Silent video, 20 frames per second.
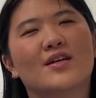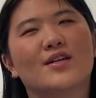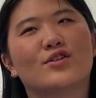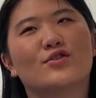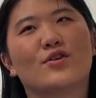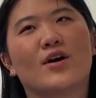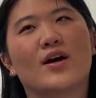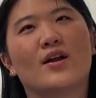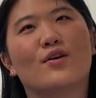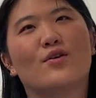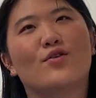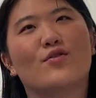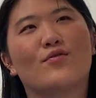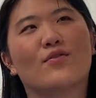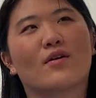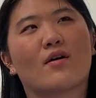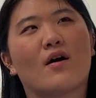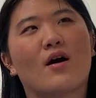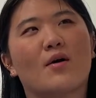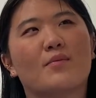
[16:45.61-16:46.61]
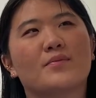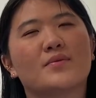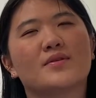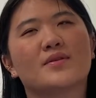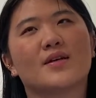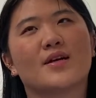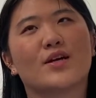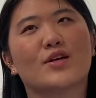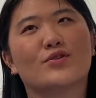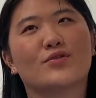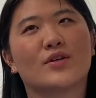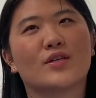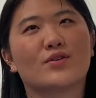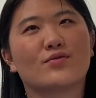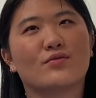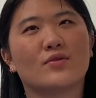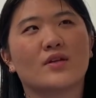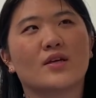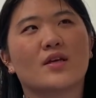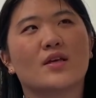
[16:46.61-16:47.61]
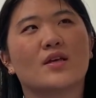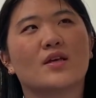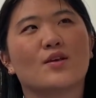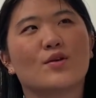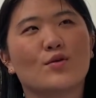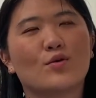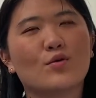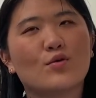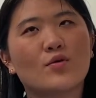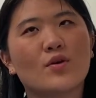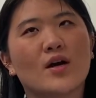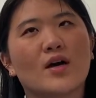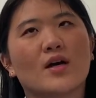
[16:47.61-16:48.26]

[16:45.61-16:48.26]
trying to overcompensate and dress really cute,